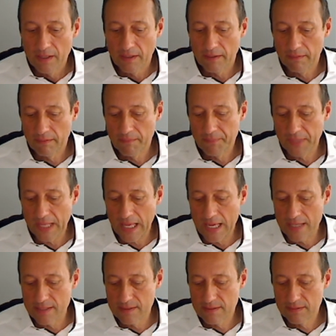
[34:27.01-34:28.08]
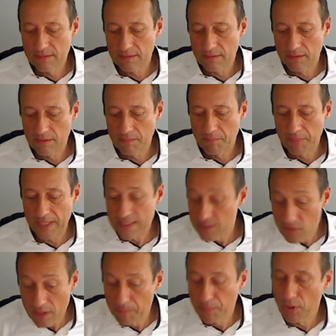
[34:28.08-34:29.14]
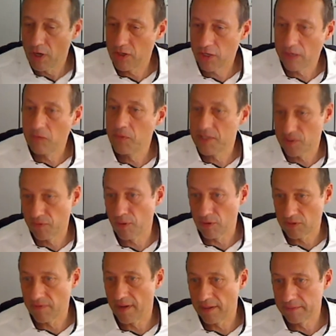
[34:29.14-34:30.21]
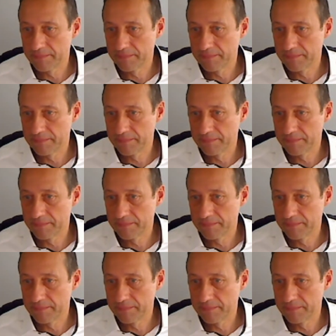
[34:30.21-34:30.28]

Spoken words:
But it's not a project with Volkswagen.